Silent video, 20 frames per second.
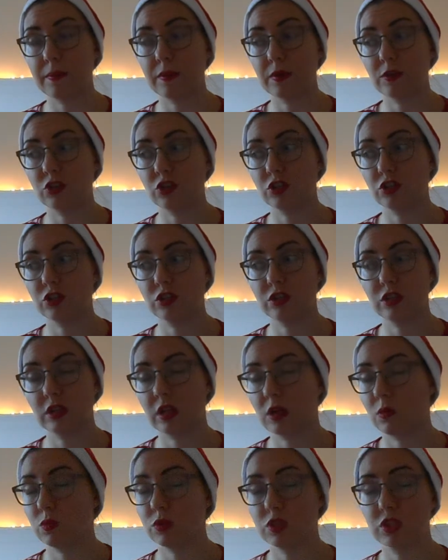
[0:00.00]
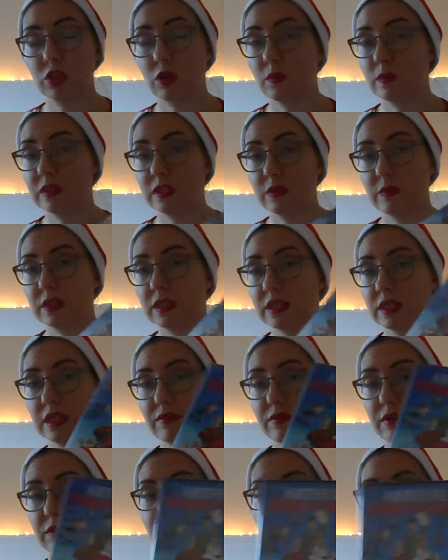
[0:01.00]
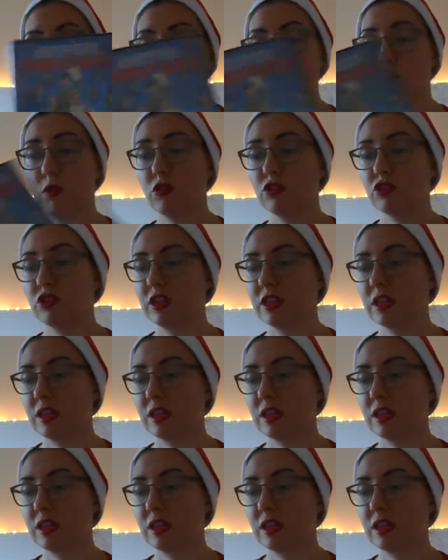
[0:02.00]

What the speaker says: just were so busy we didn't get around to actually watching it.